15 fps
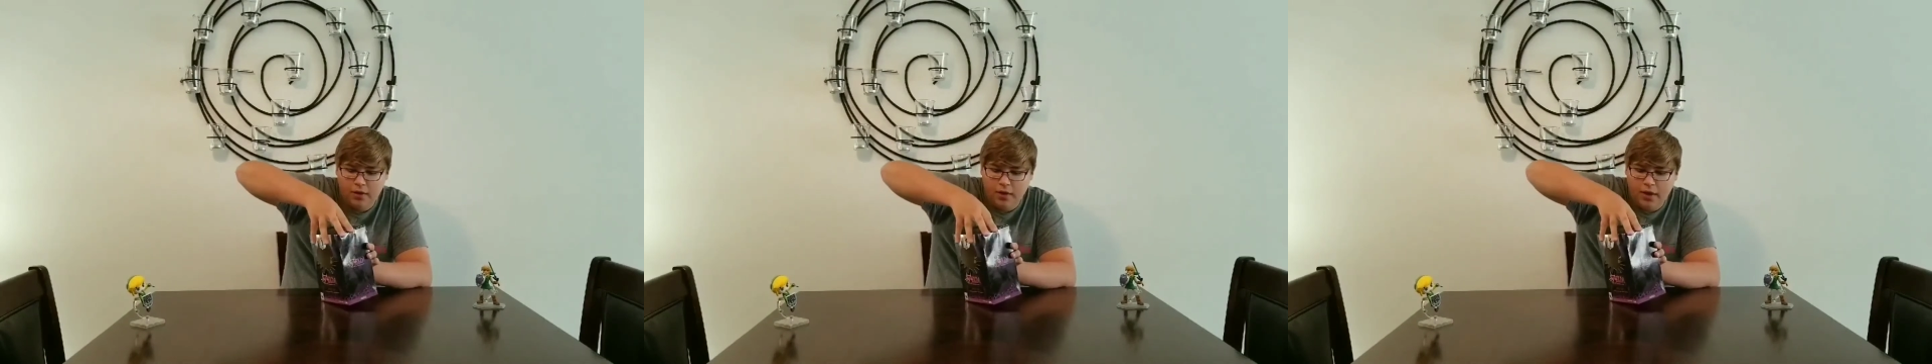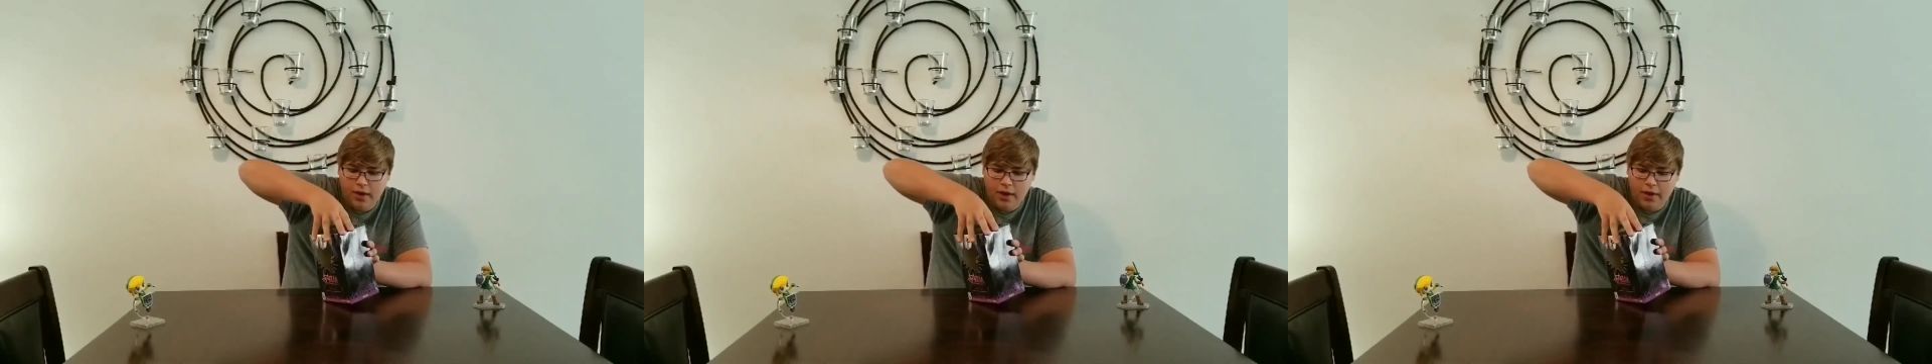
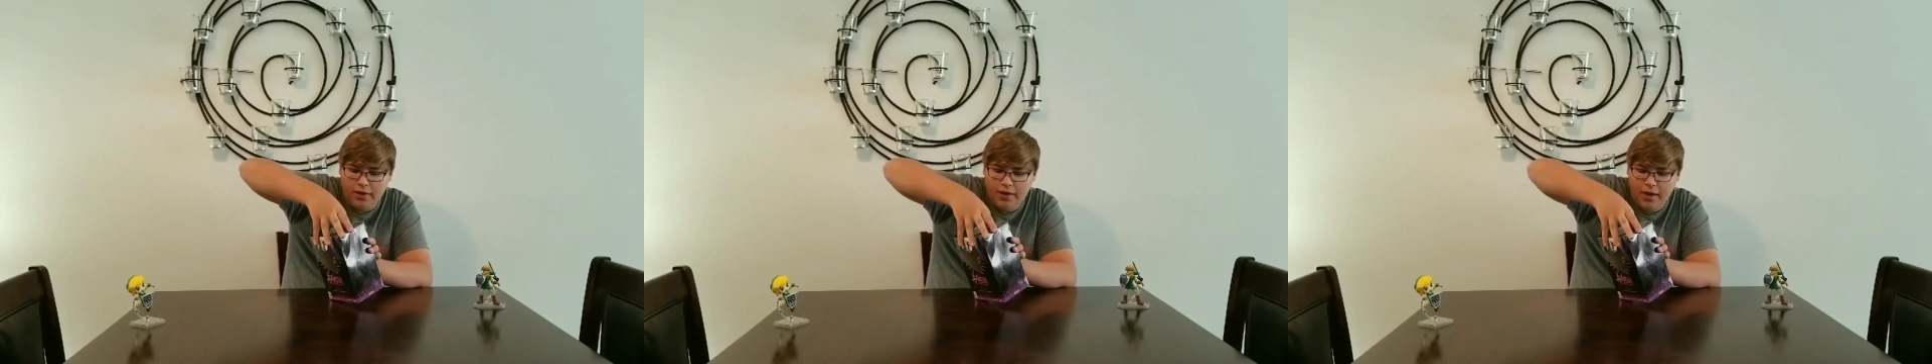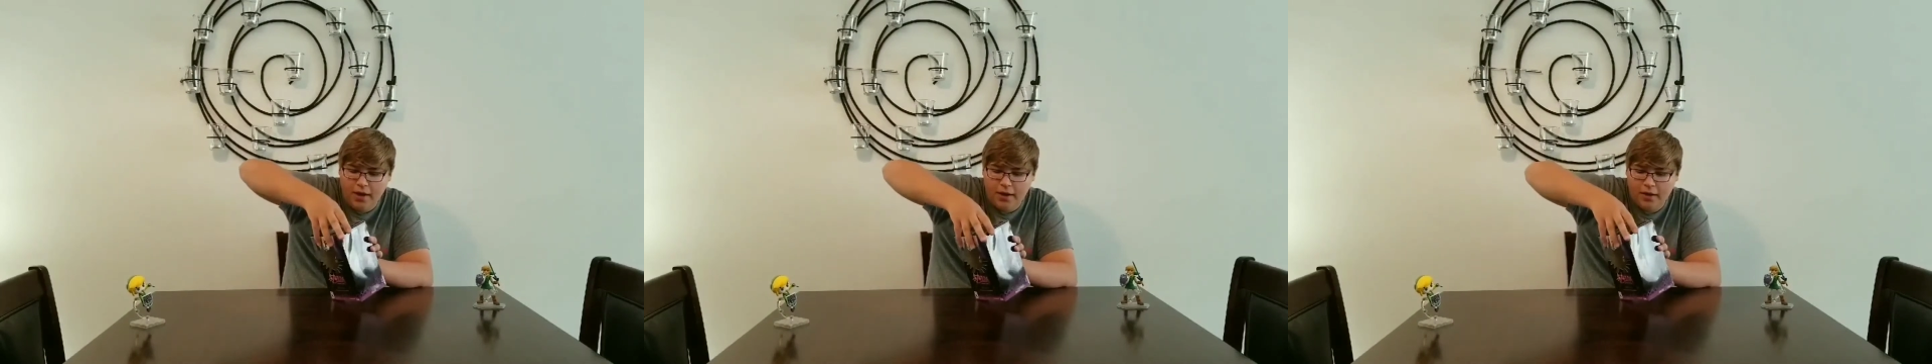uh,
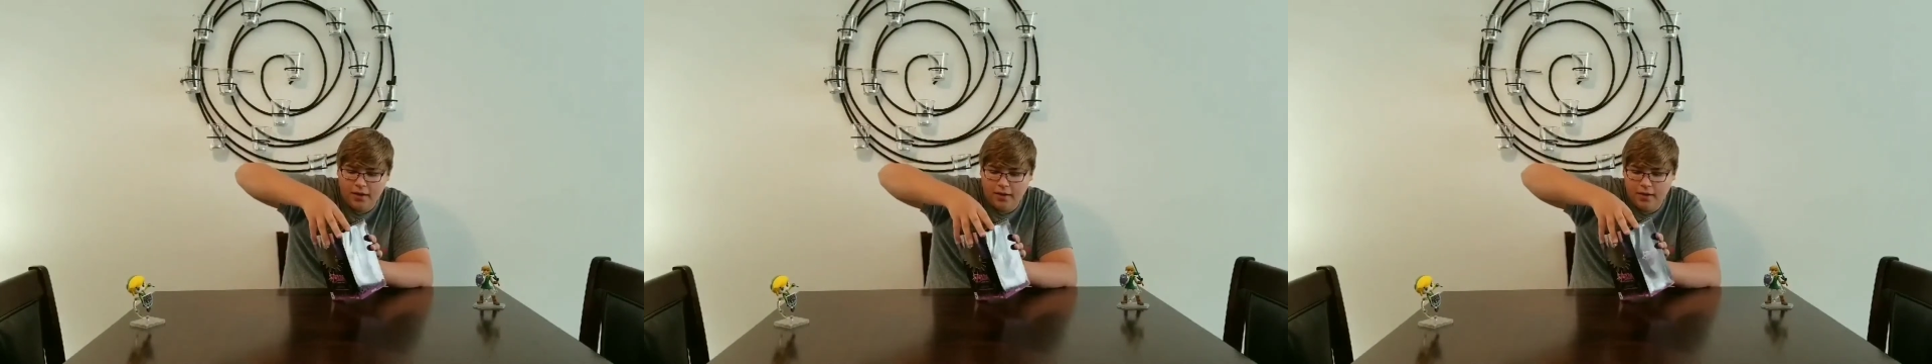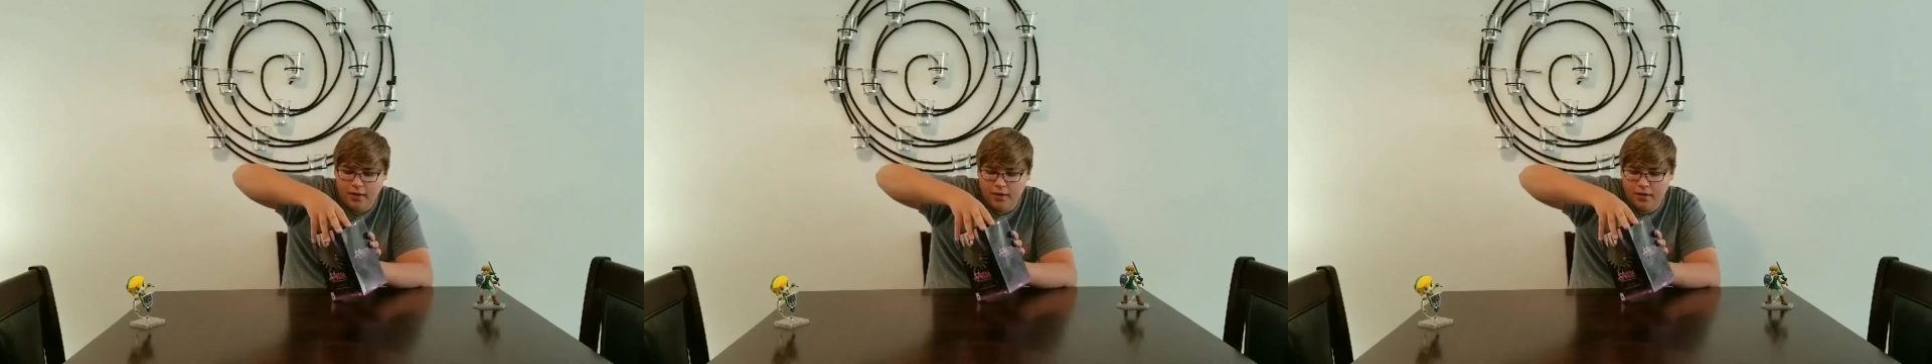yeah
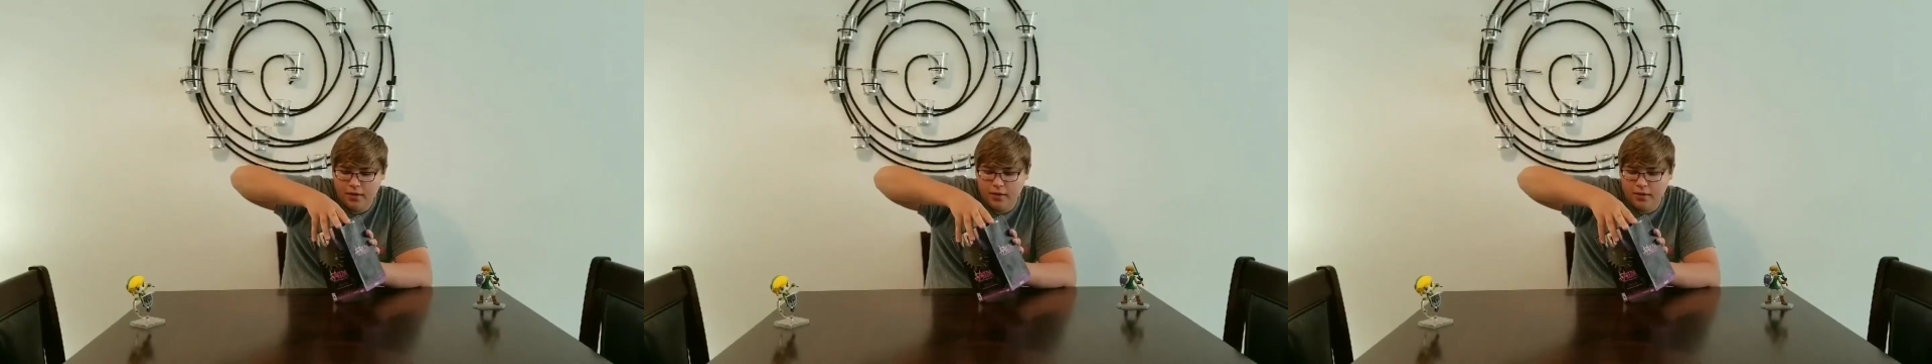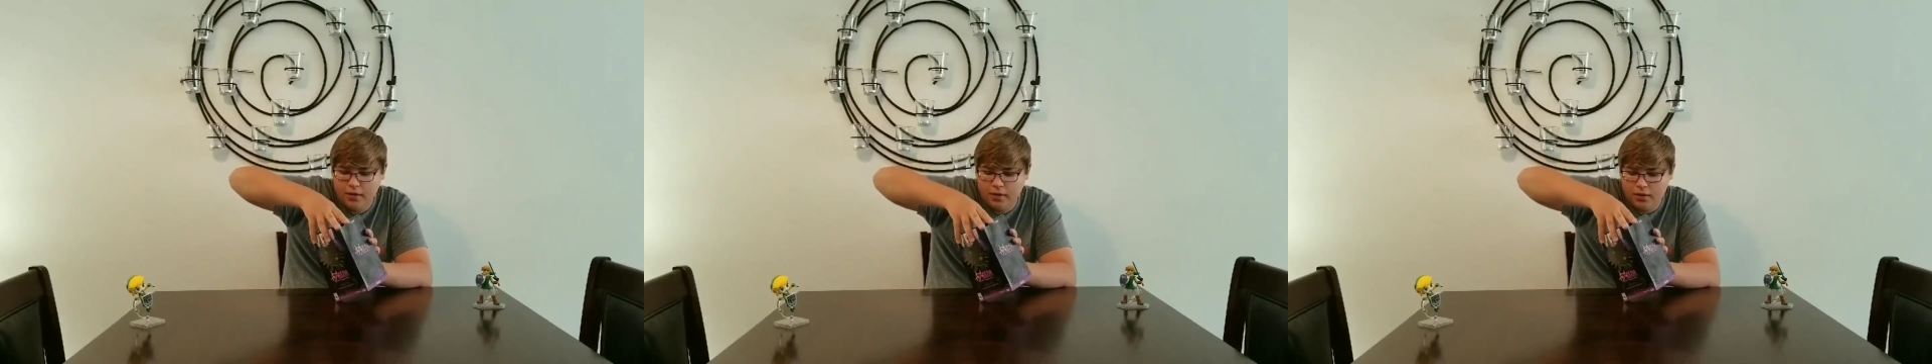
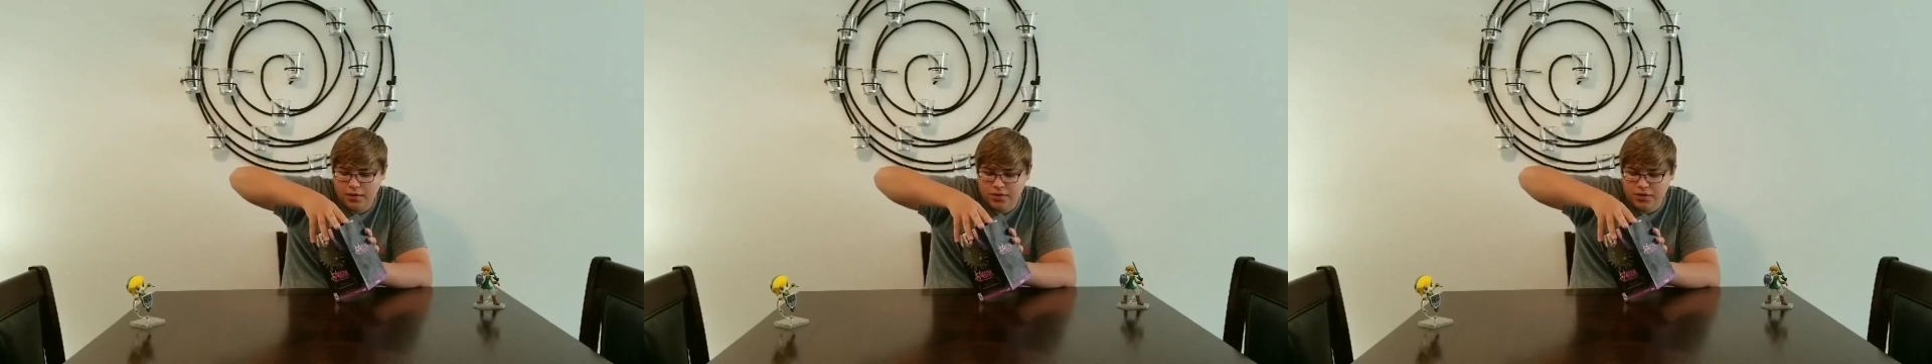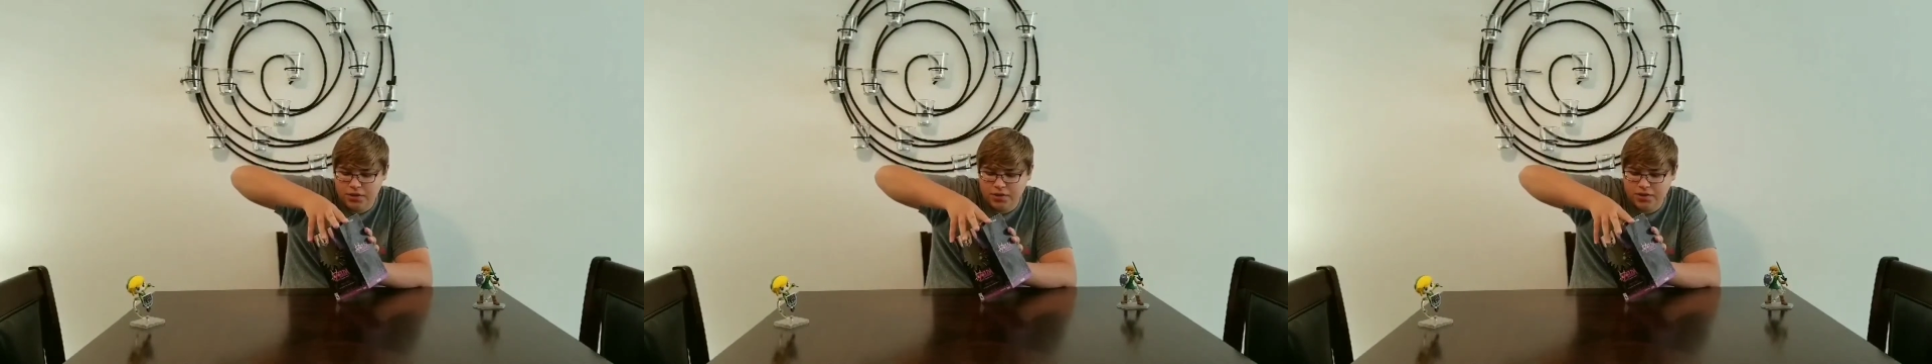
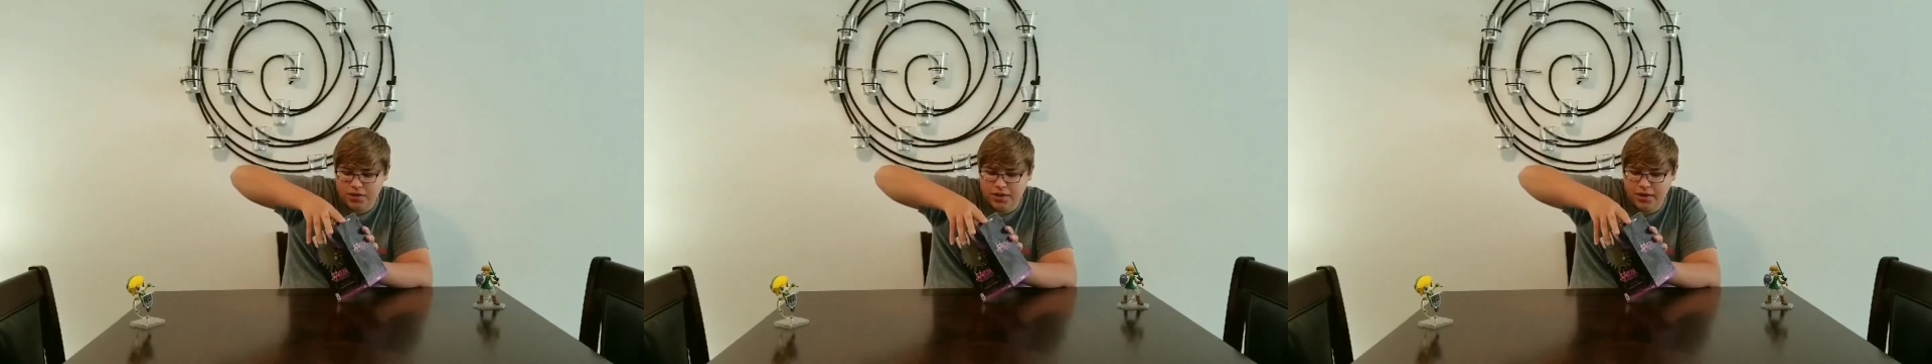let's just